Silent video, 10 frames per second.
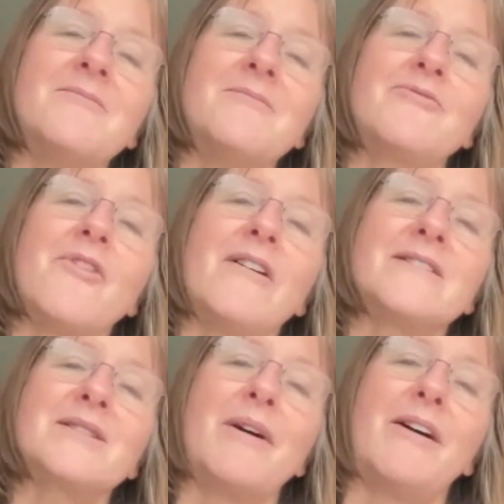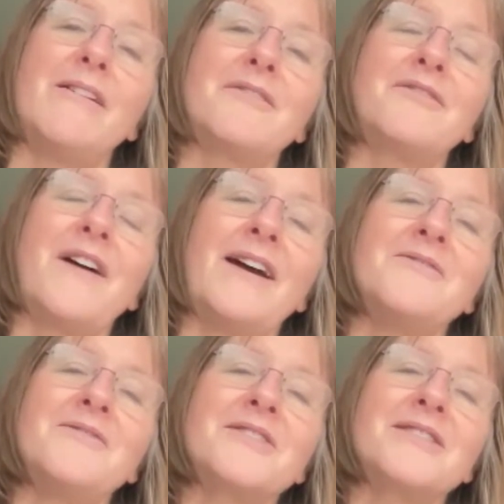bright spark
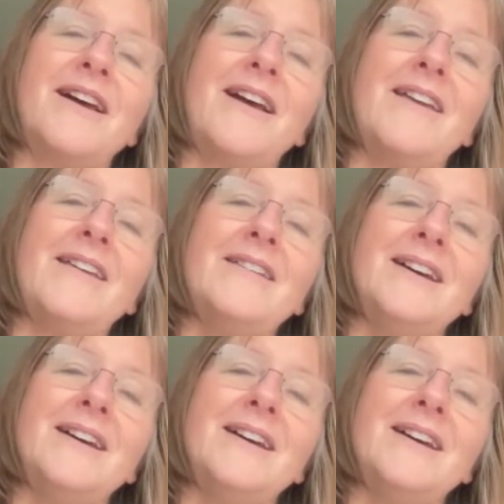found a